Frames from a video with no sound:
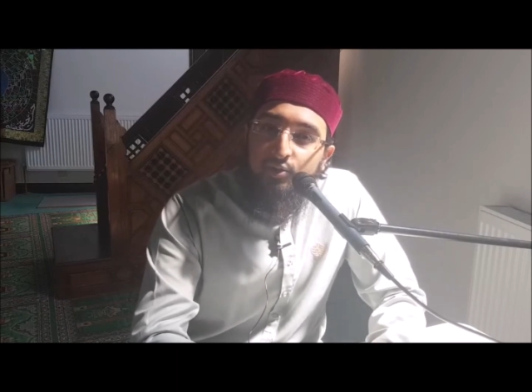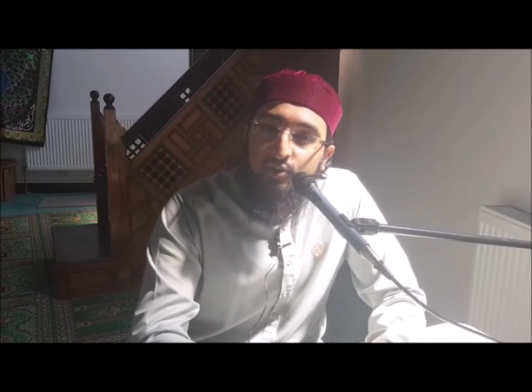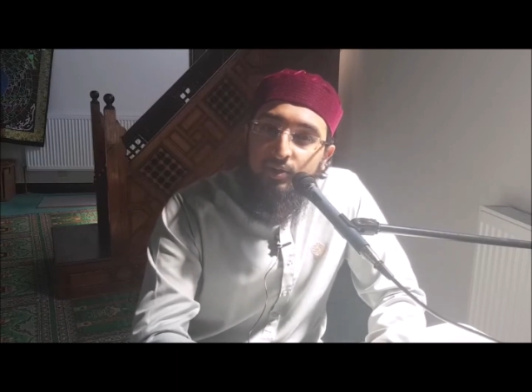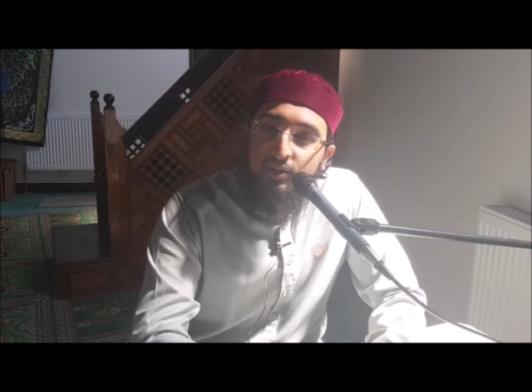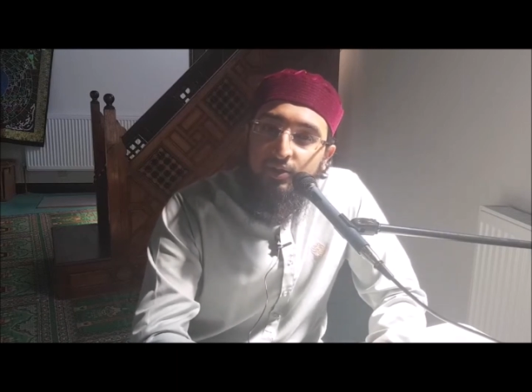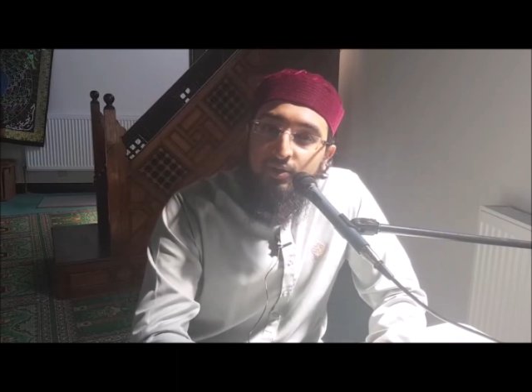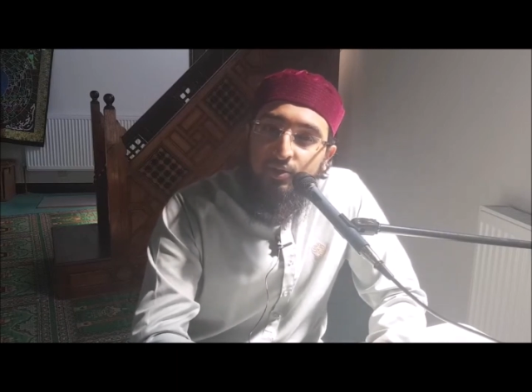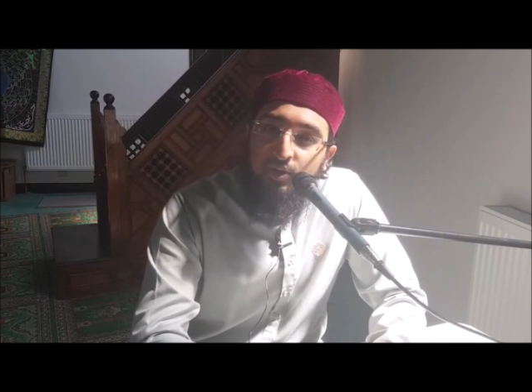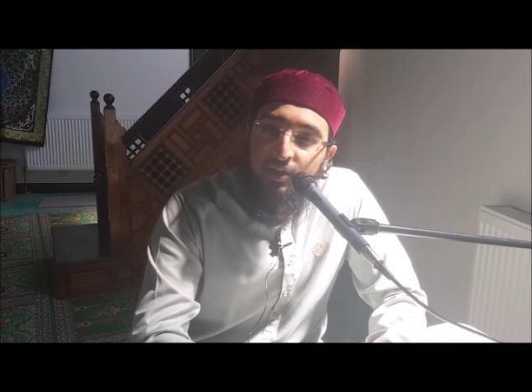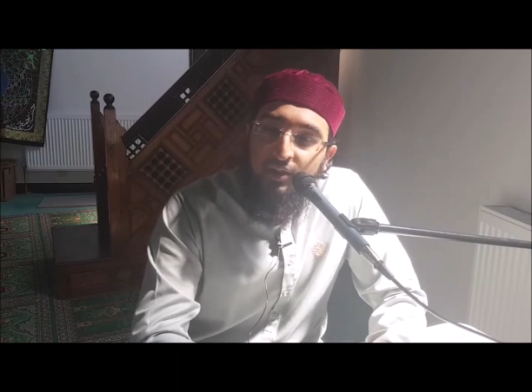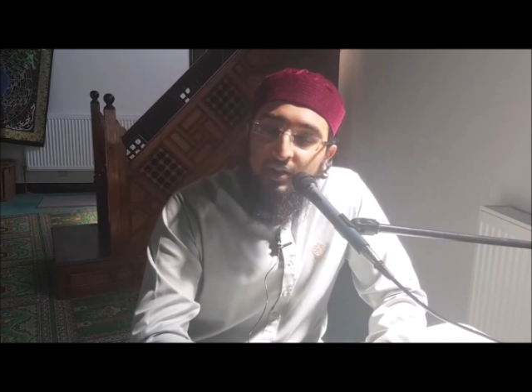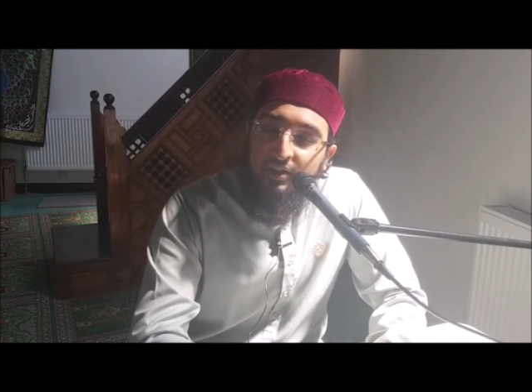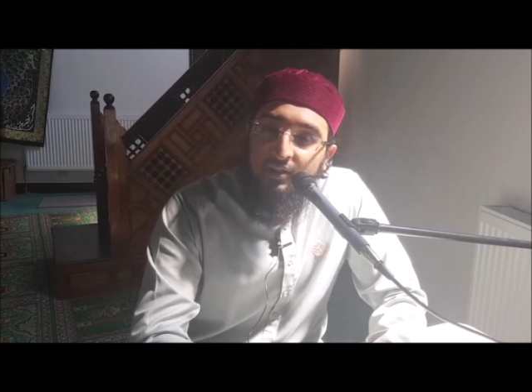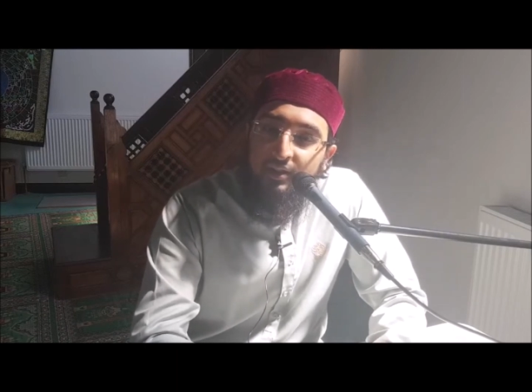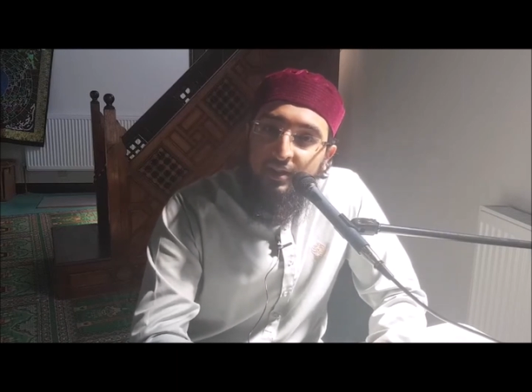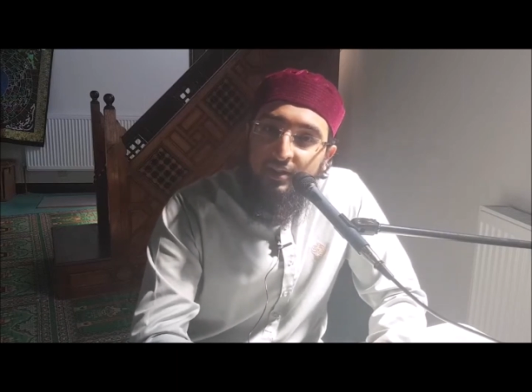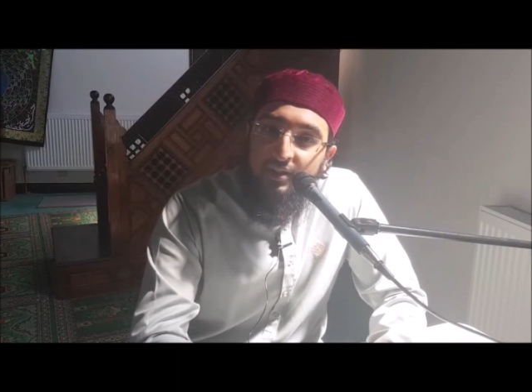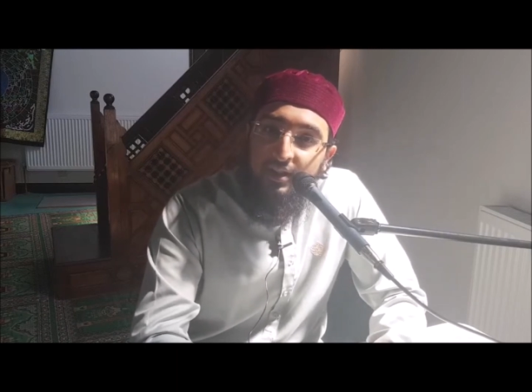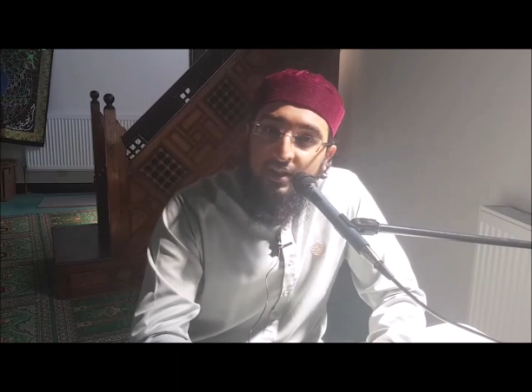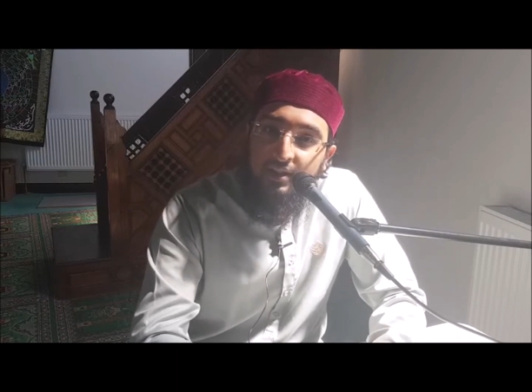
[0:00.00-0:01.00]
So the scholars,
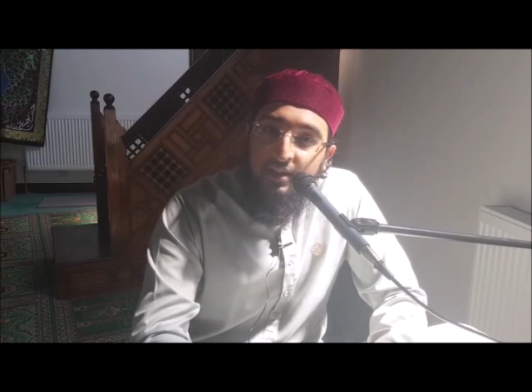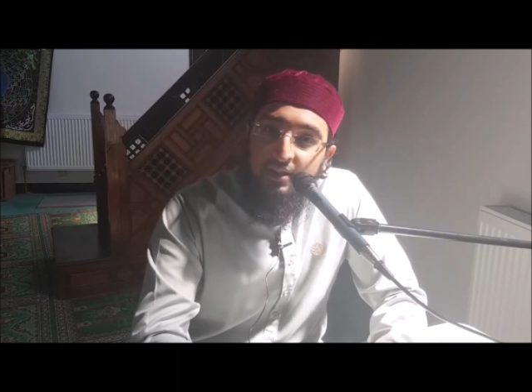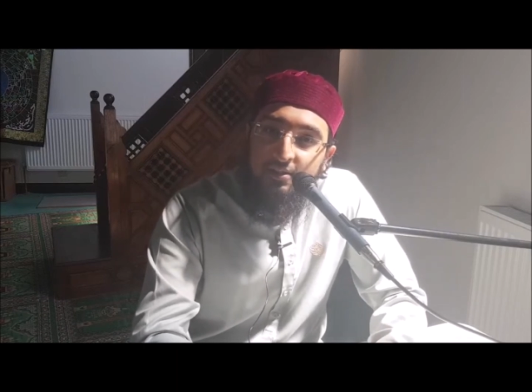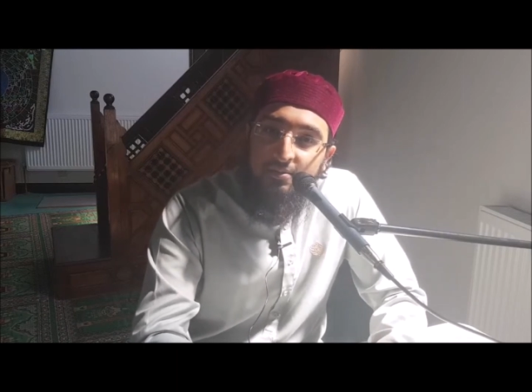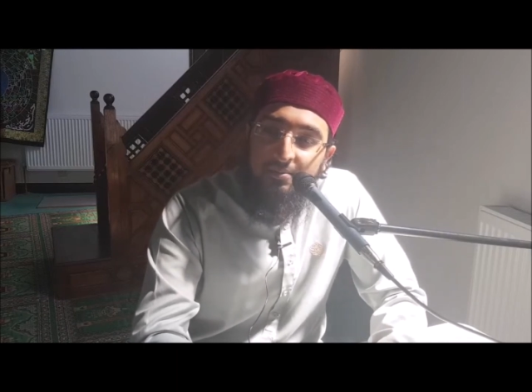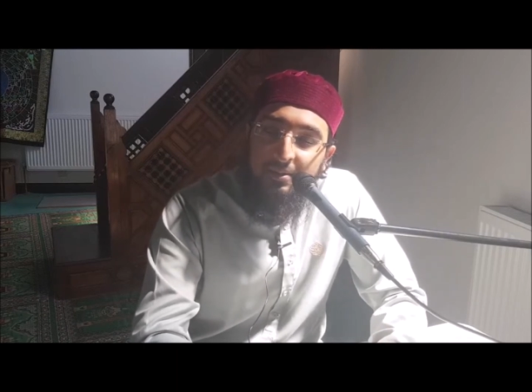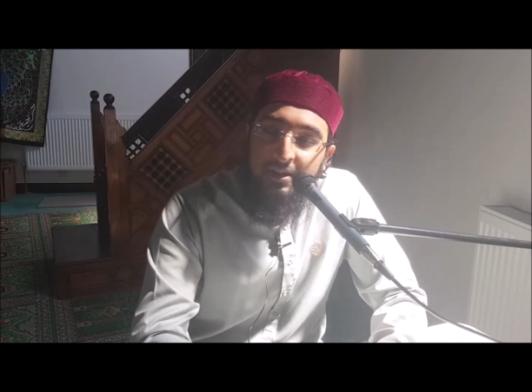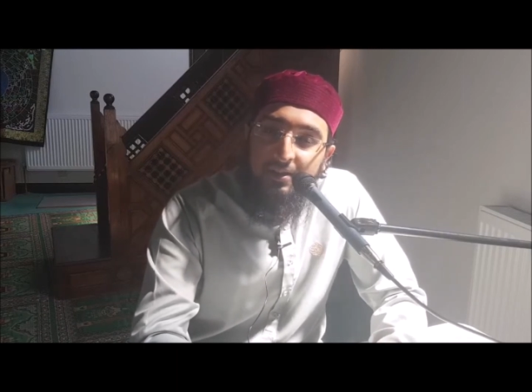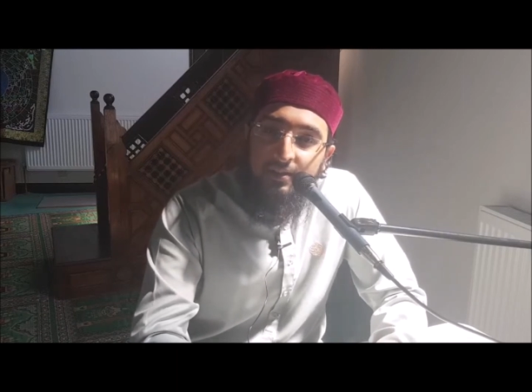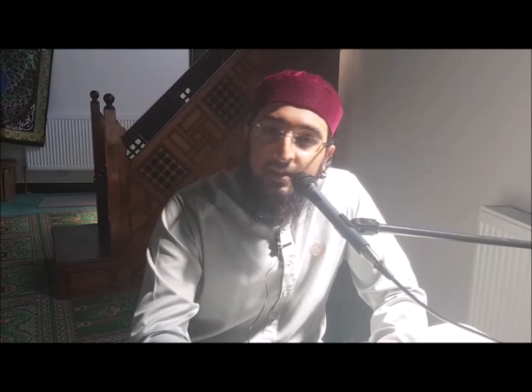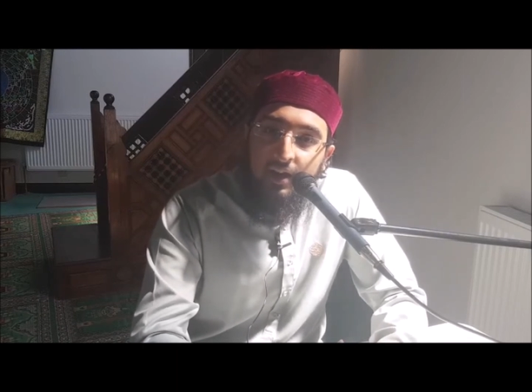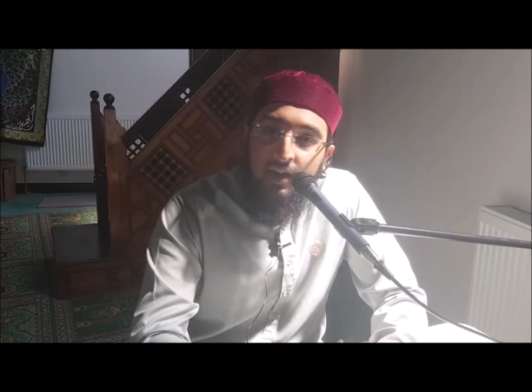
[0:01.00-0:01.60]
they say this means